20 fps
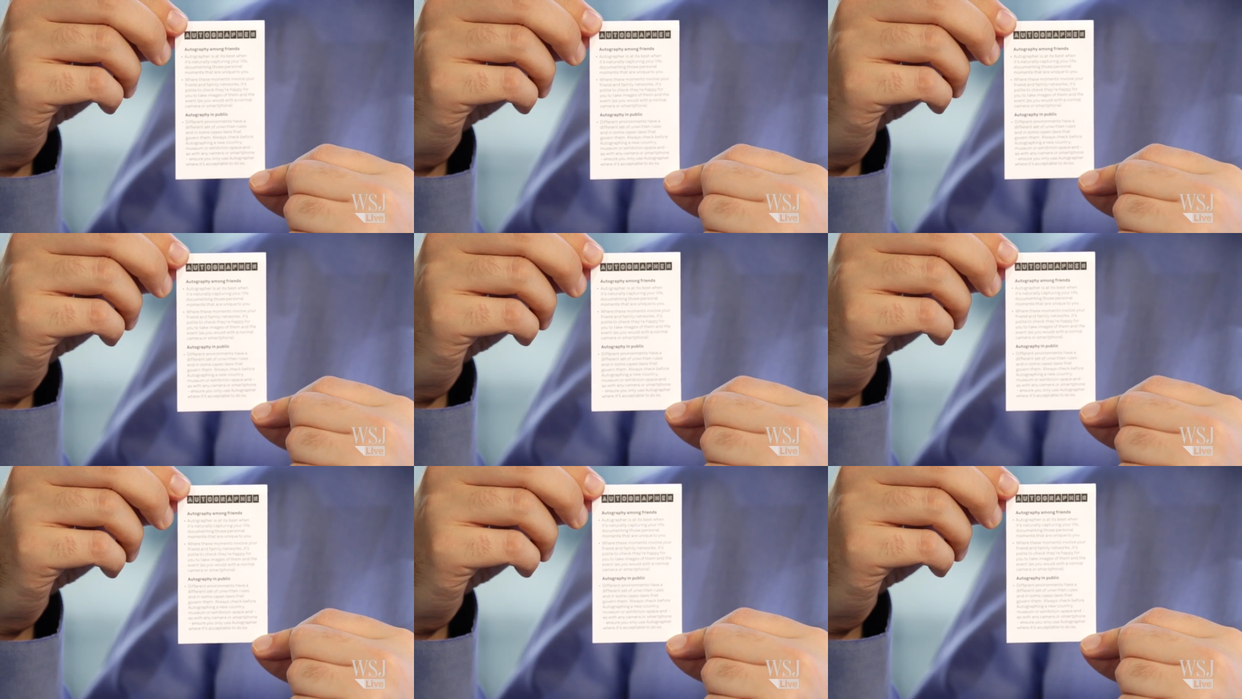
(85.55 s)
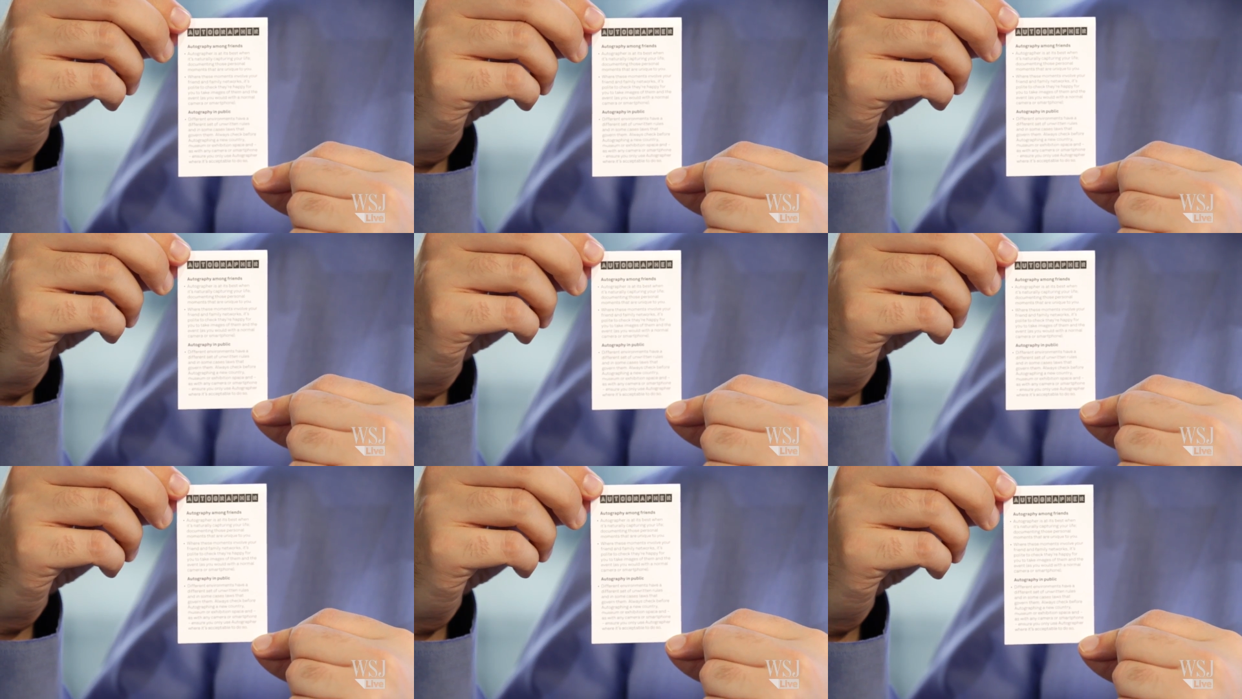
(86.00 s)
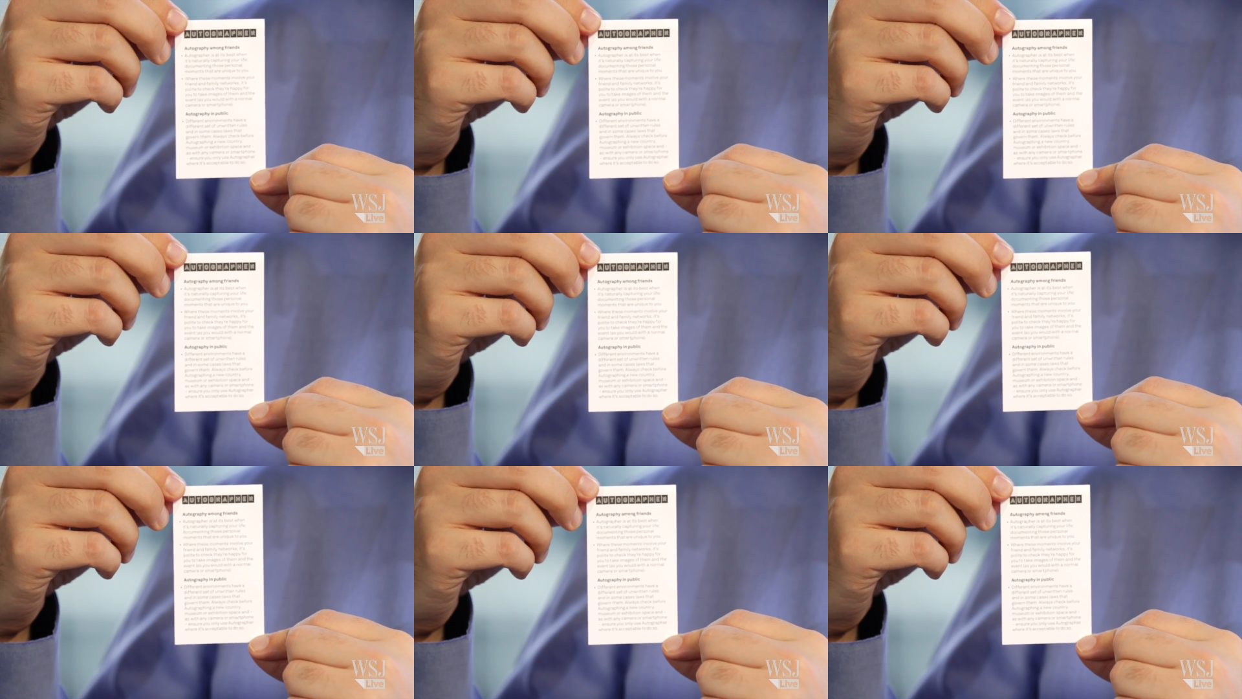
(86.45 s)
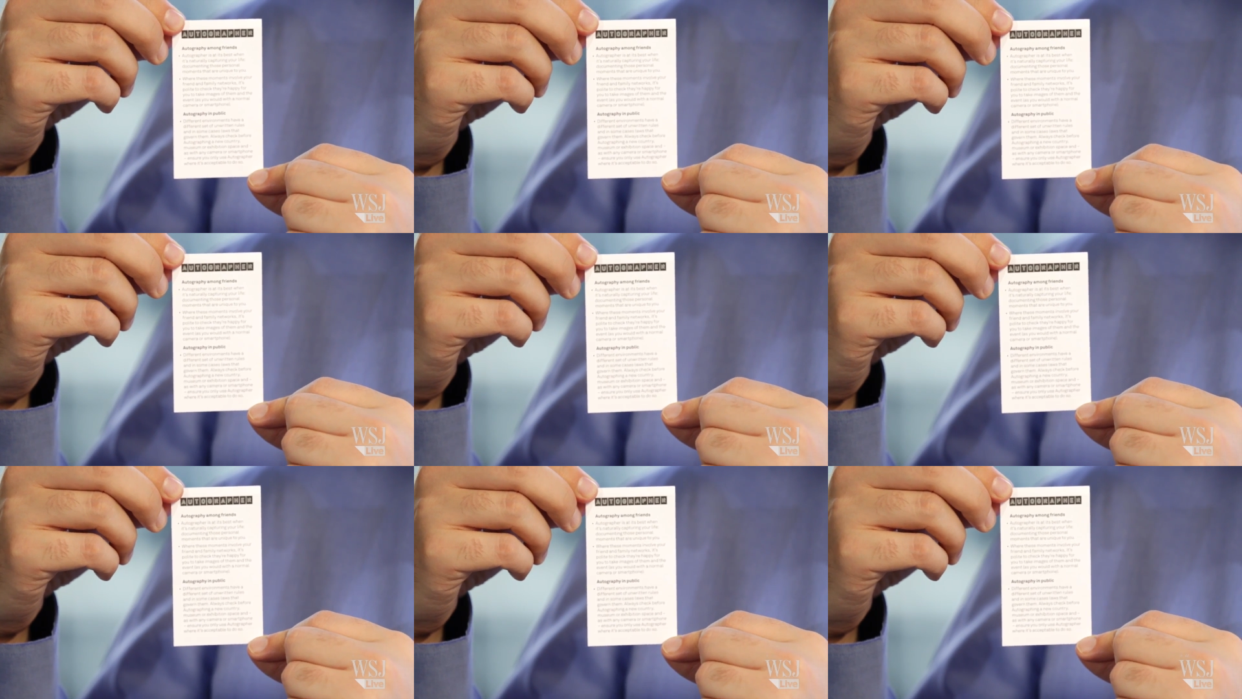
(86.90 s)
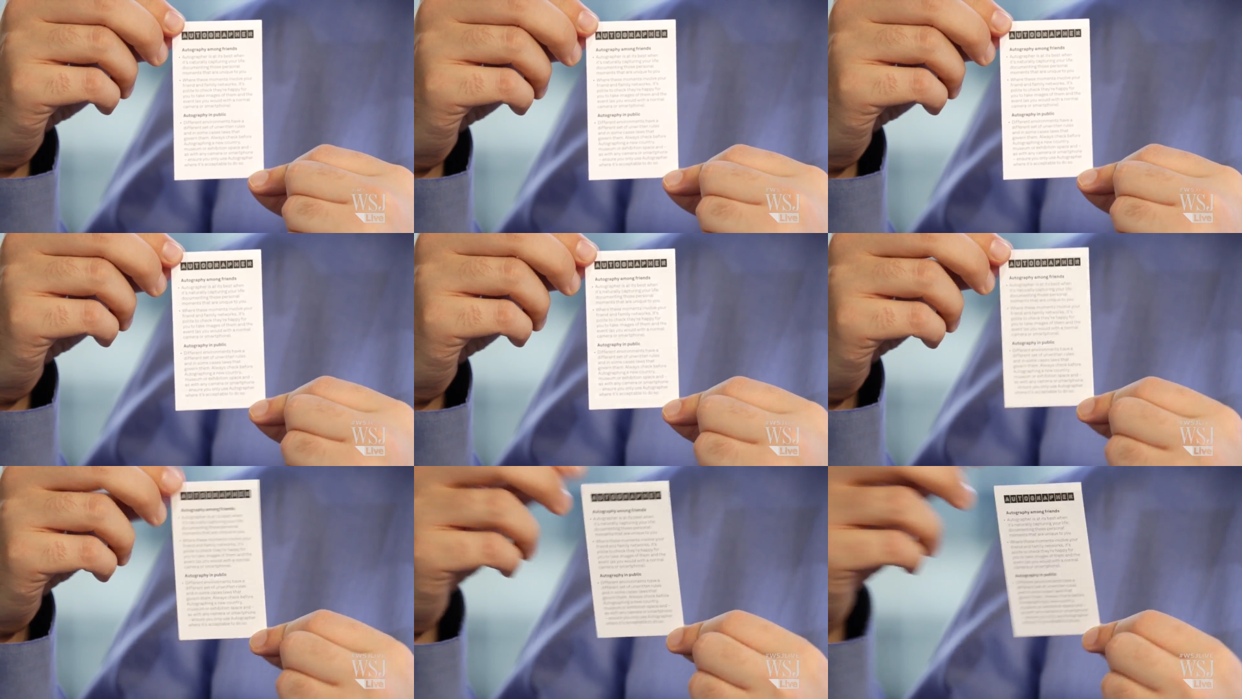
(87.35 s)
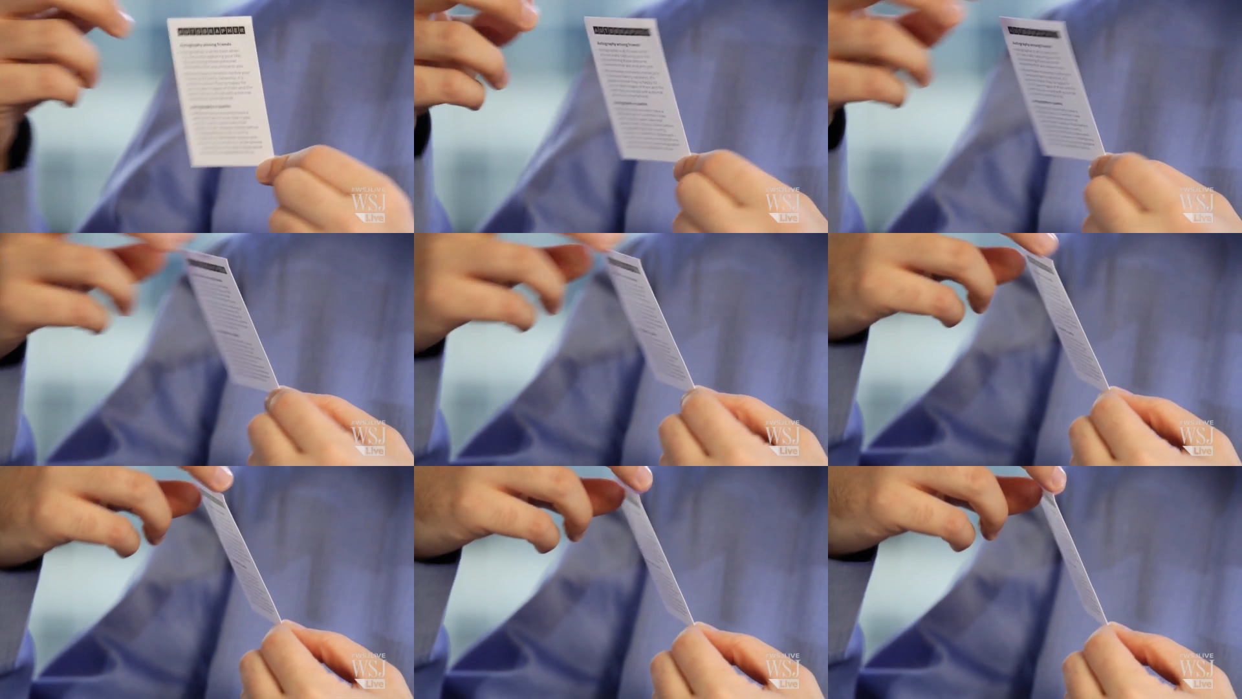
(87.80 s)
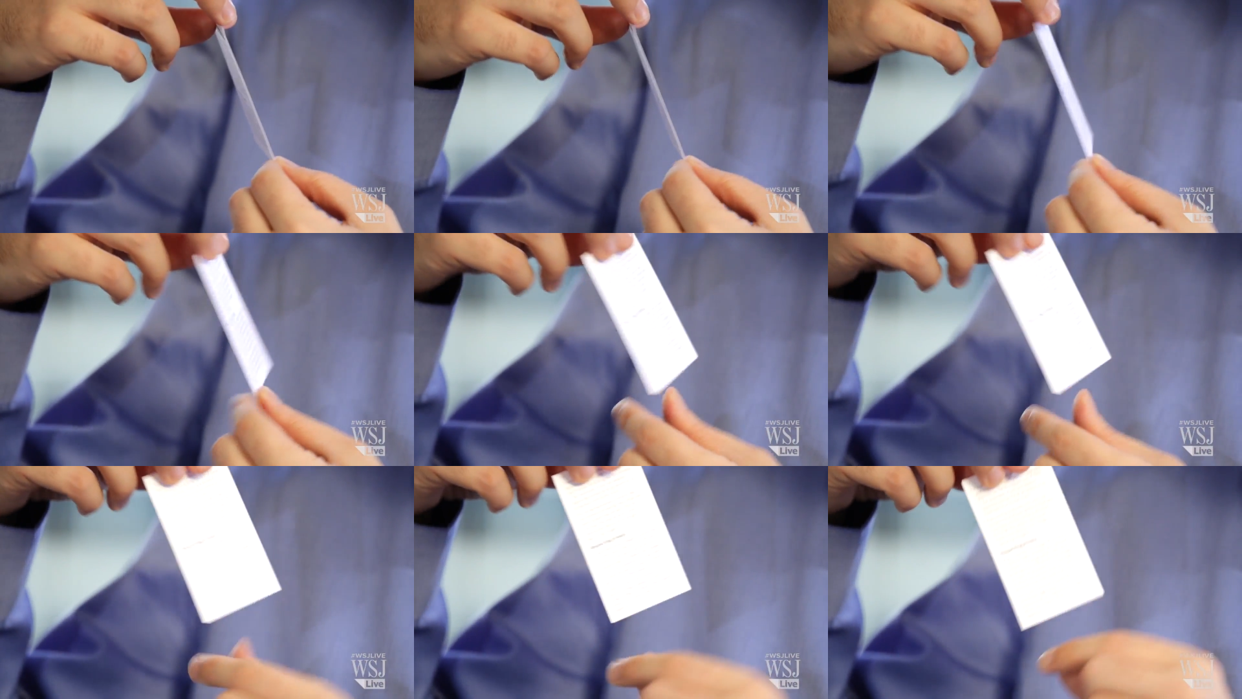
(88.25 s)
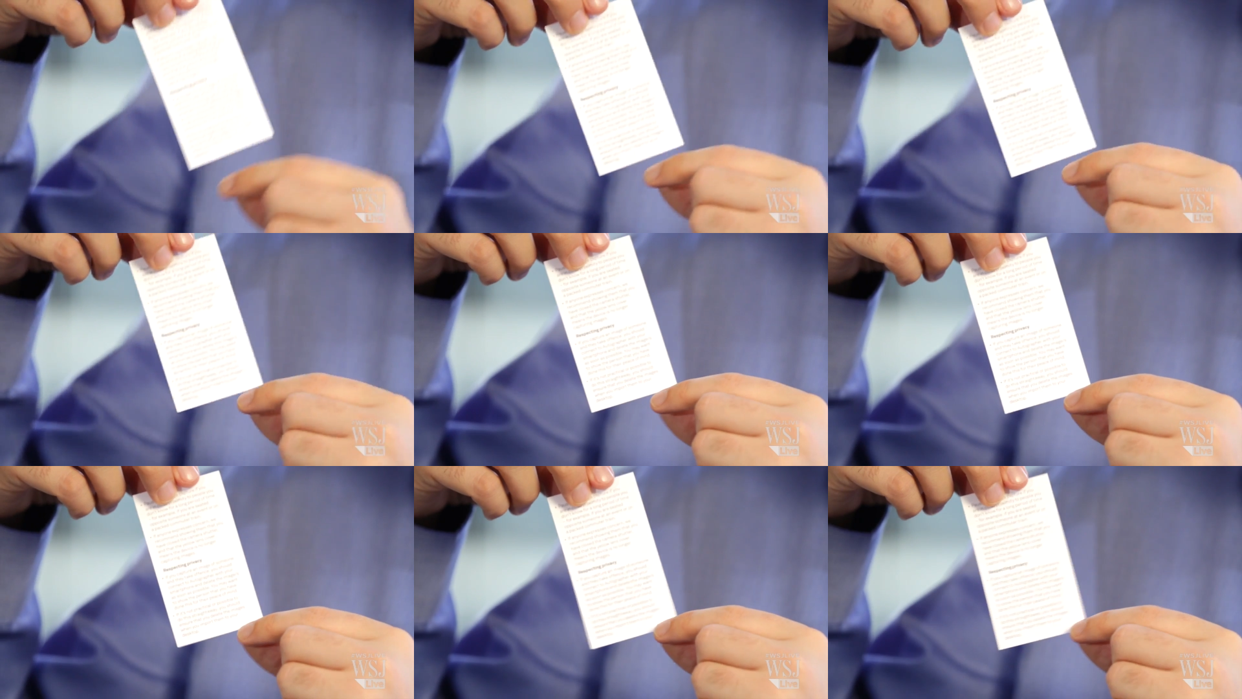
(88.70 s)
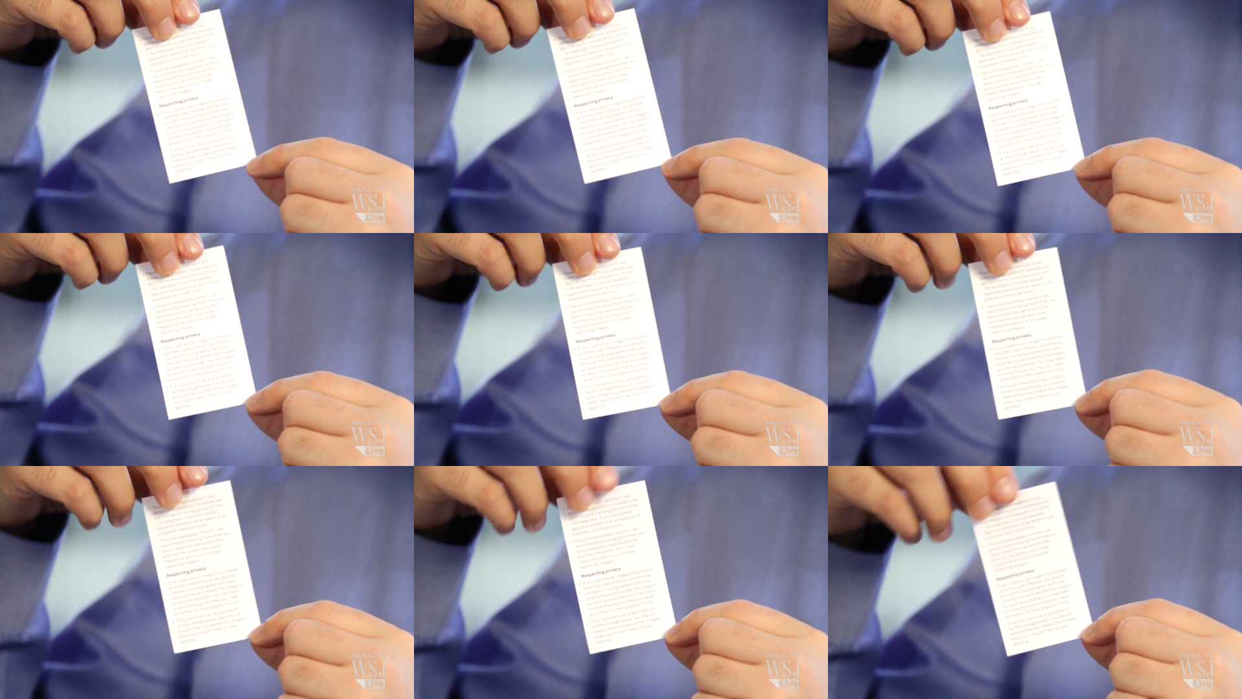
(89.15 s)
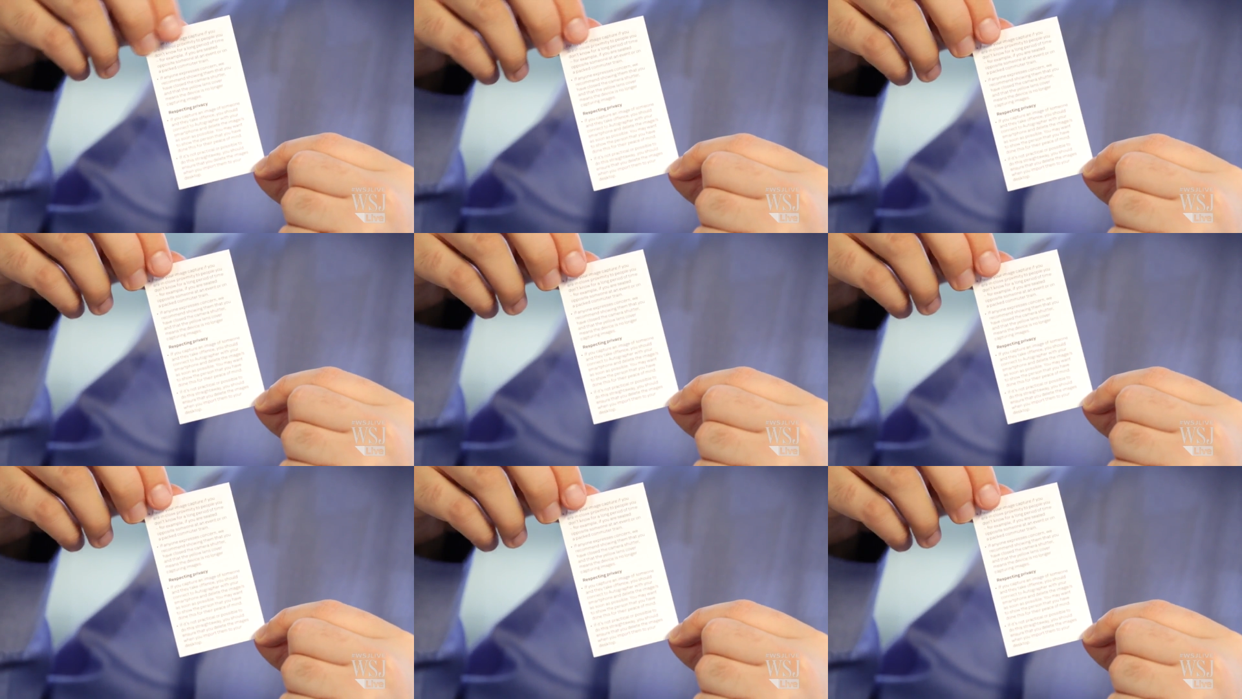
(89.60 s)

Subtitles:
(no speaker visible)